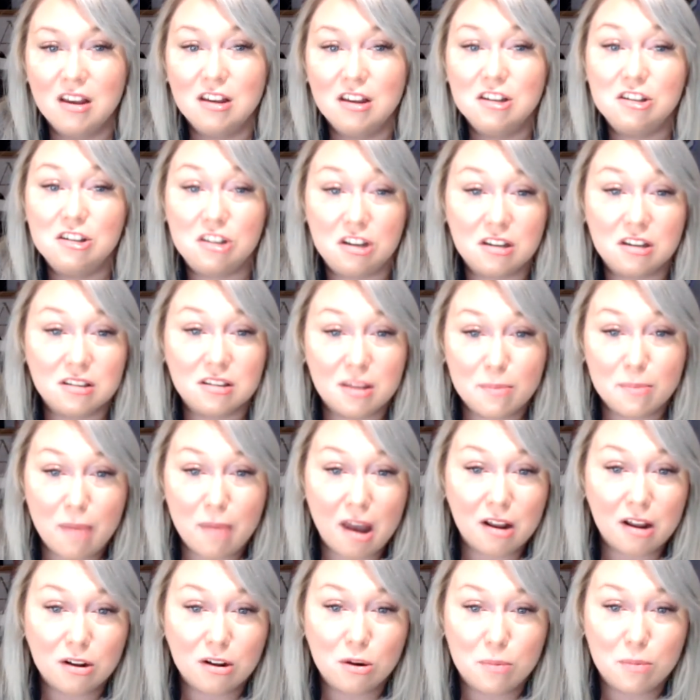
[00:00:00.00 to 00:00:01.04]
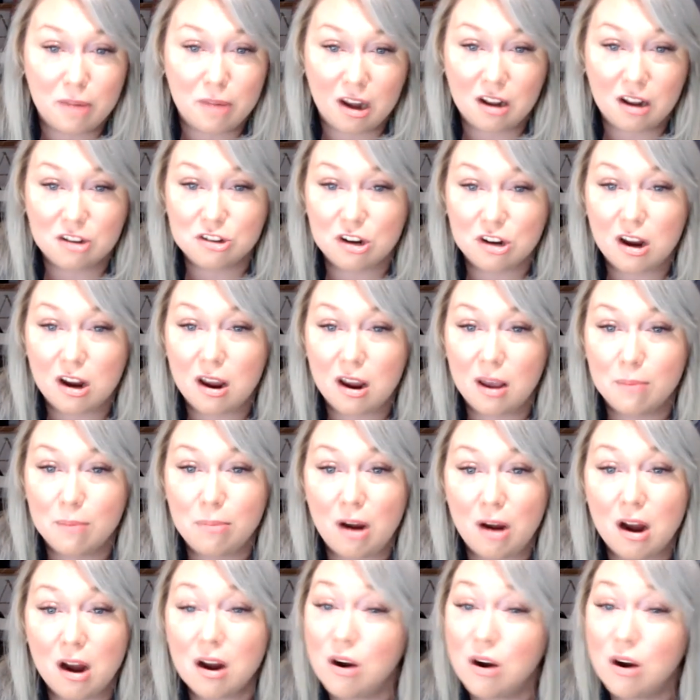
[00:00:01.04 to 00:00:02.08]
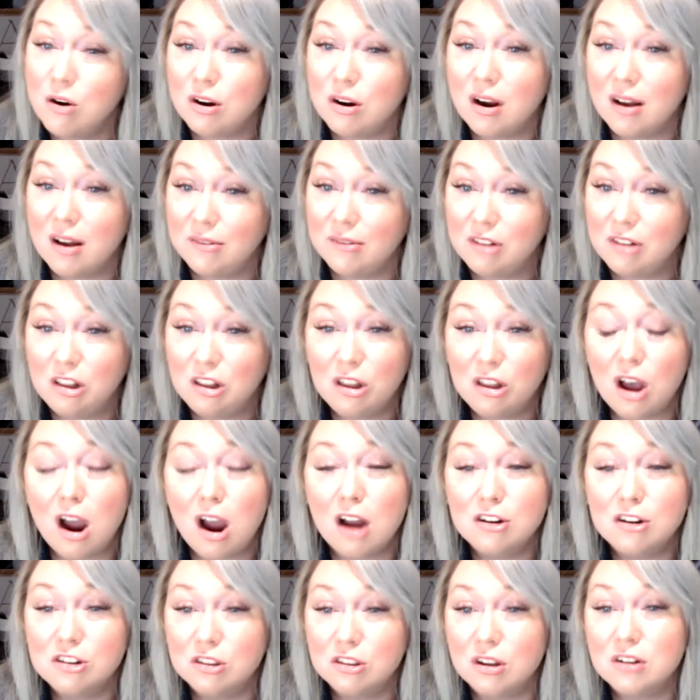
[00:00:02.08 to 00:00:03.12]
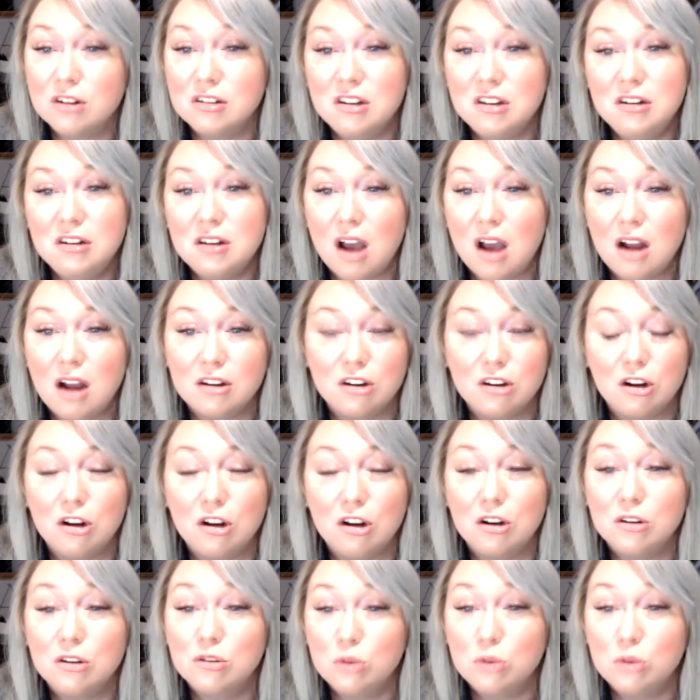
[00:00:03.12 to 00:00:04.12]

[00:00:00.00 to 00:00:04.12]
She is the medical manager and part owner of a large 13 doctor,